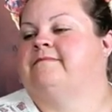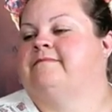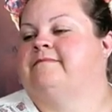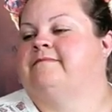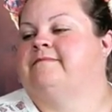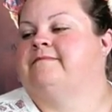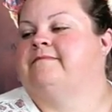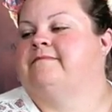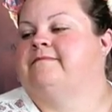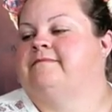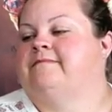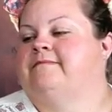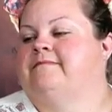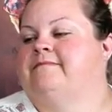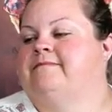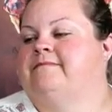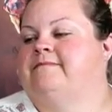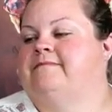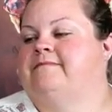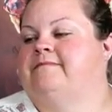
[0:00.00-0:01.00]

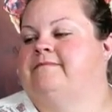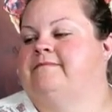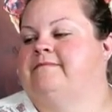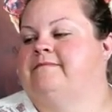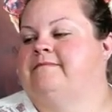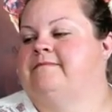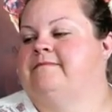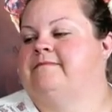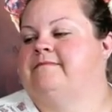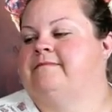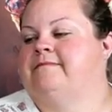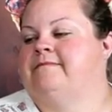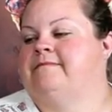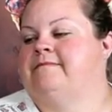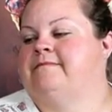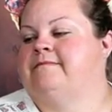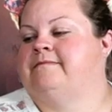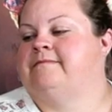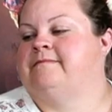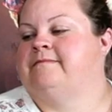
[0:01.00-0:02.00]

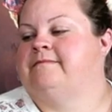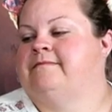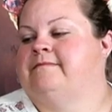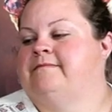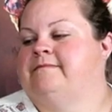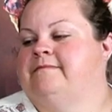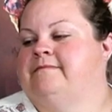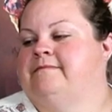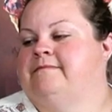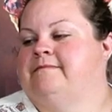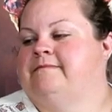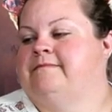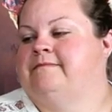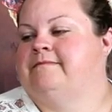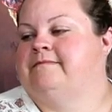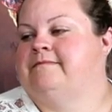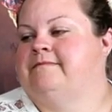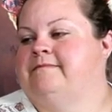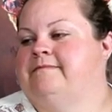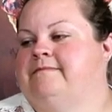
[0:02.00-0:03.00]

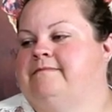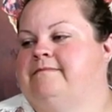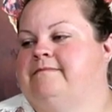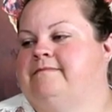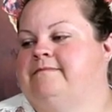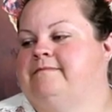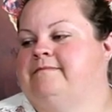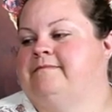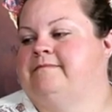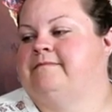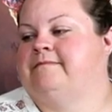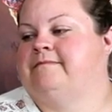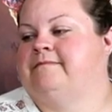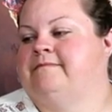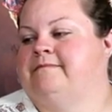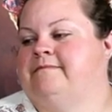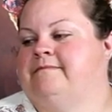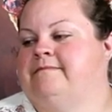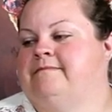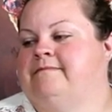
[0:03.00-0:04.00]

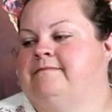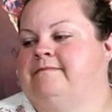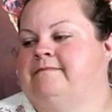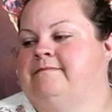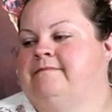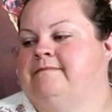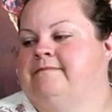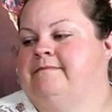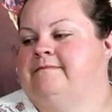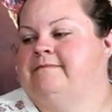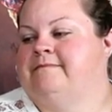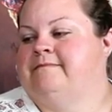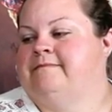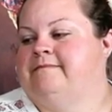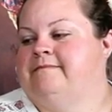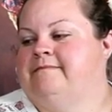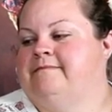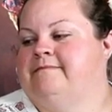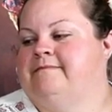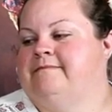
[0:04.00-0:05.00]

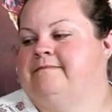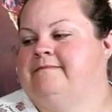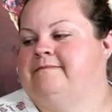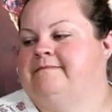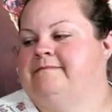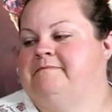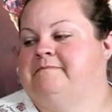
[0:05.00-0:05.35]
The person shown says nothing.